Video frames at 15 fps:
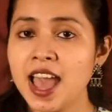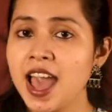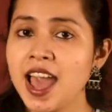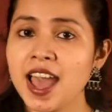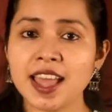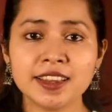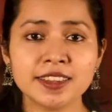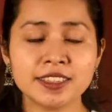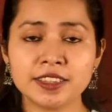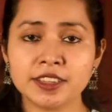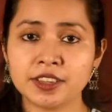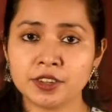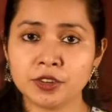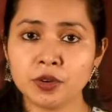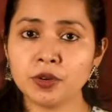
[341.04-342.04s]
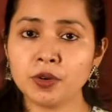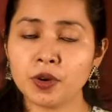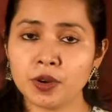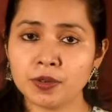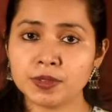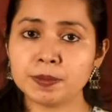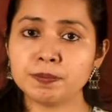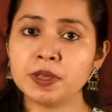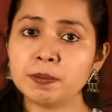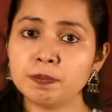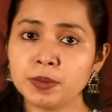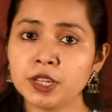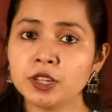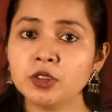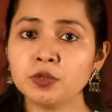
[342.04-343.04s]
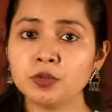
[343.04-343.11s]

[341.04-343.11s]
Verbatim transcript: and you know of the people